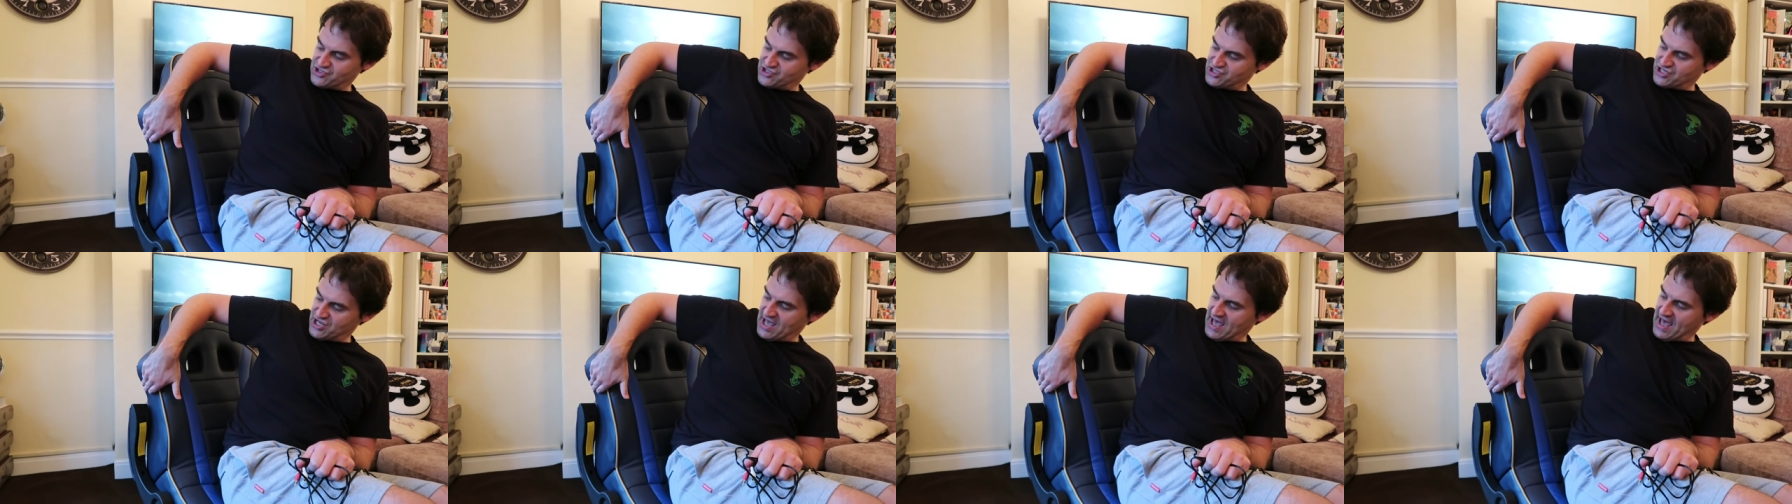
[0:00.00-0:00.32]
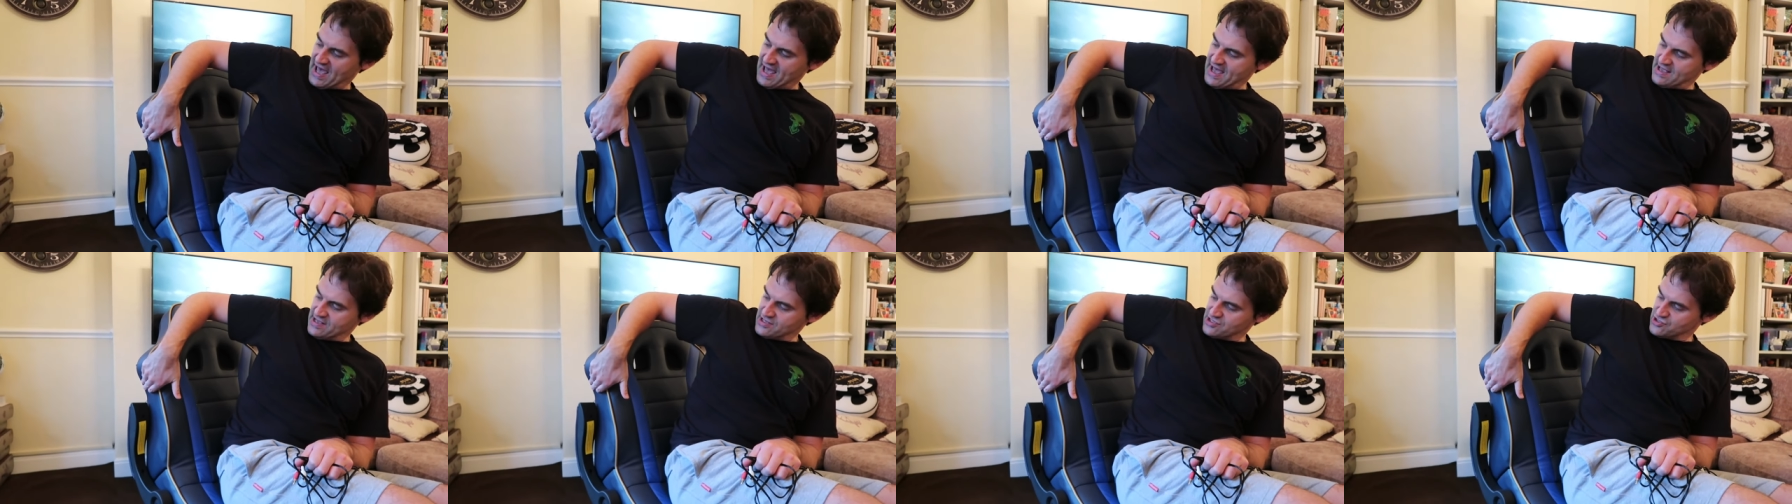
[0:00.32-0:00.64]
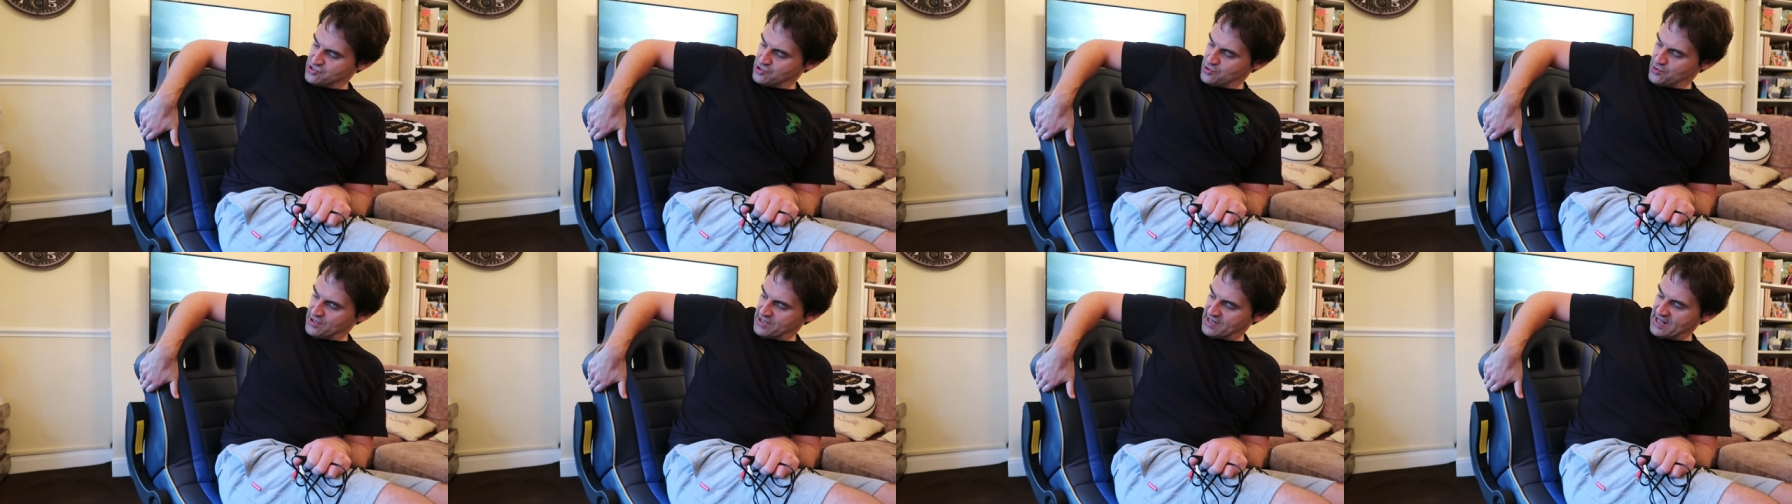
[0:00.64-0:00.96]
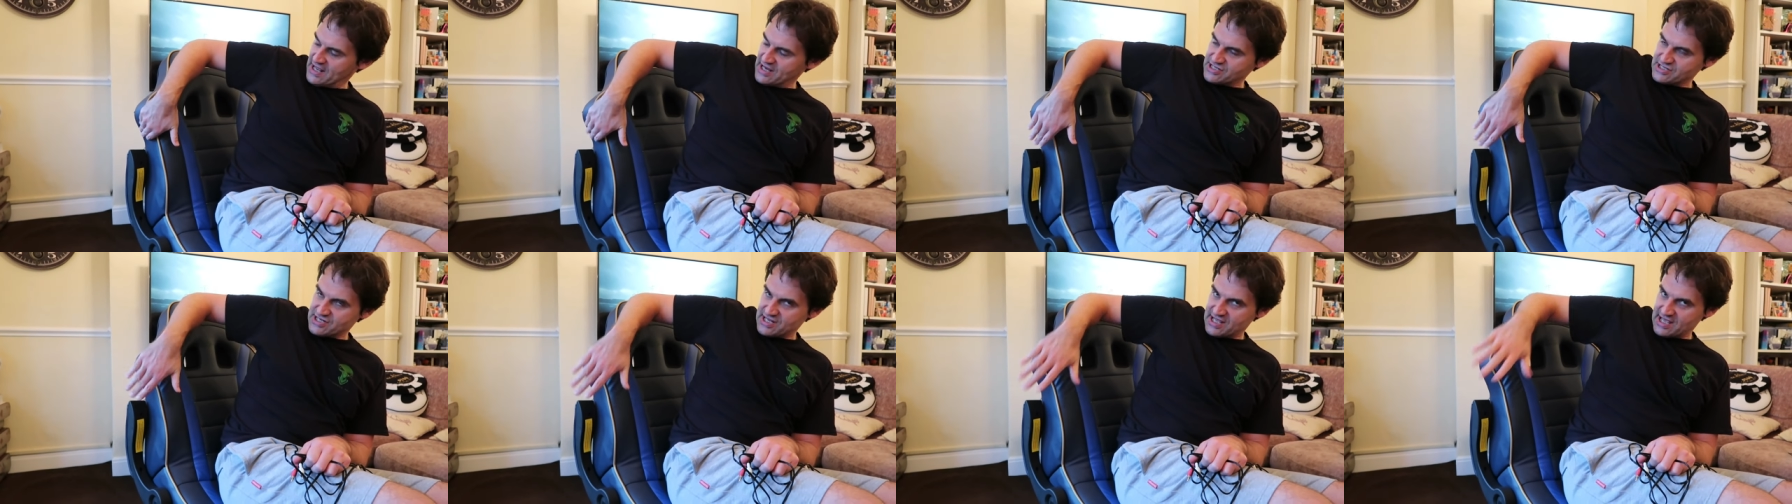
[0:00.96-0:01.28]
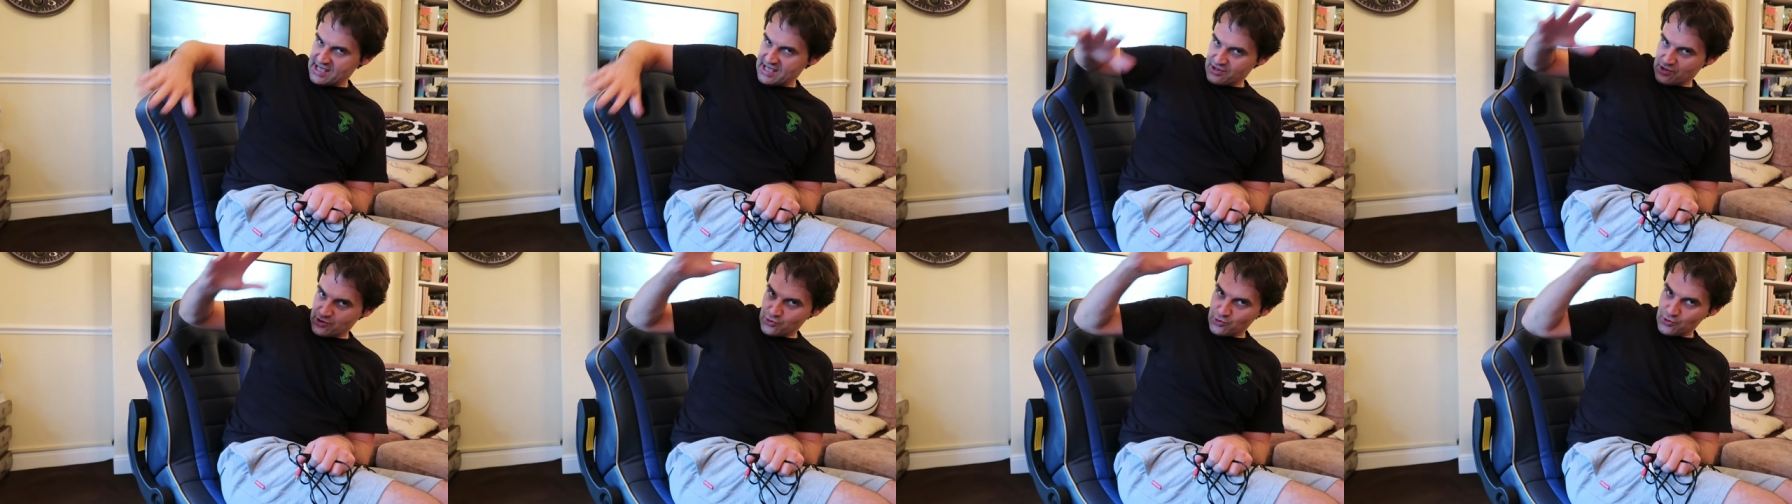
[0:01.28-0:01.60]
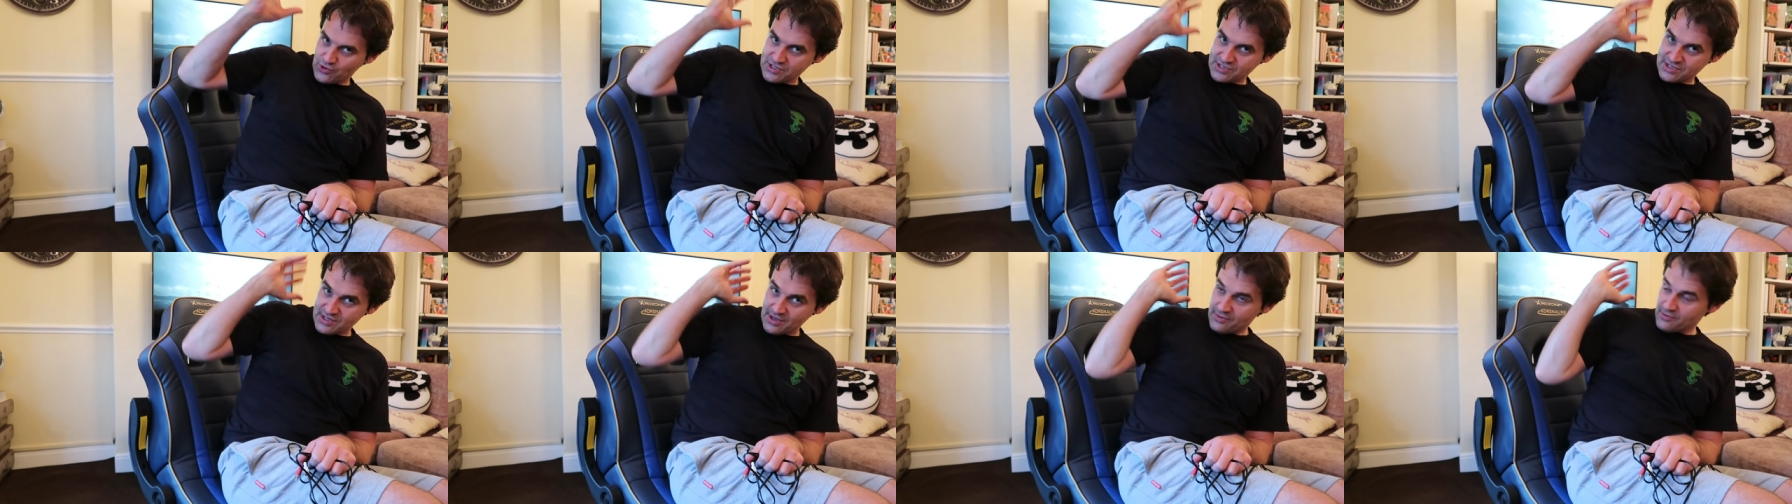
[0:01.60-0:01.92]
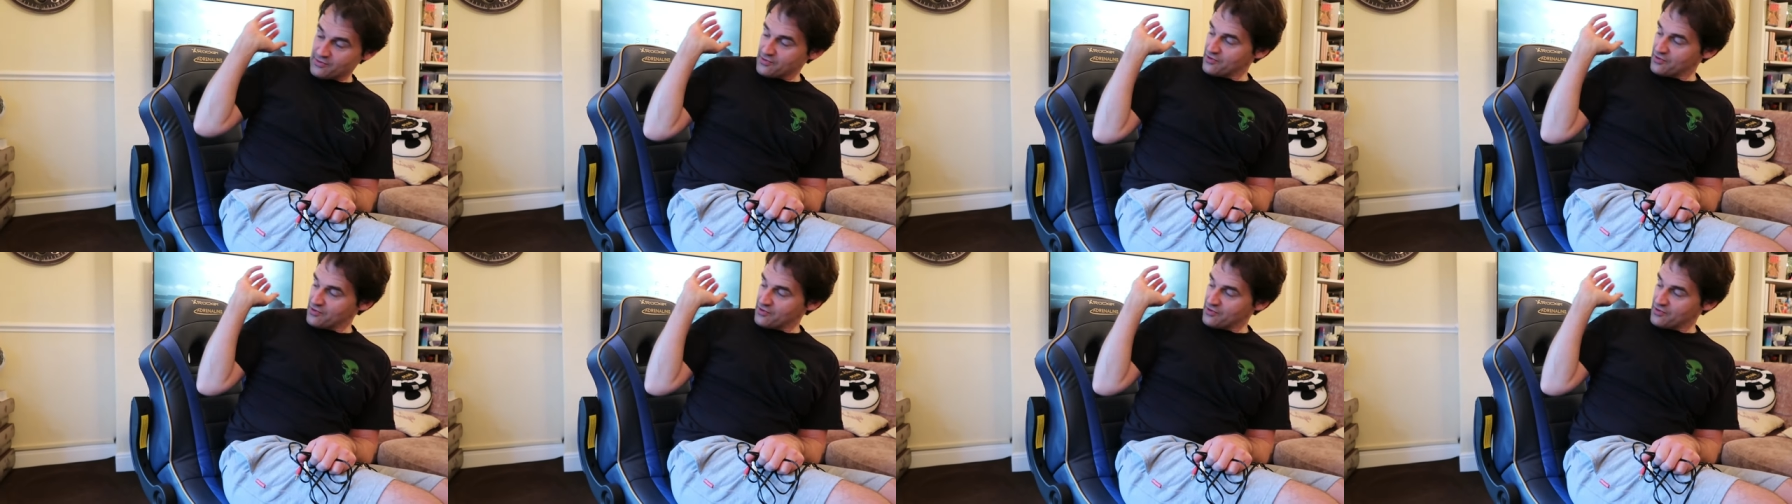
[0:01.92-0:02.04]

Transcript: chair, so you can actually hear the noise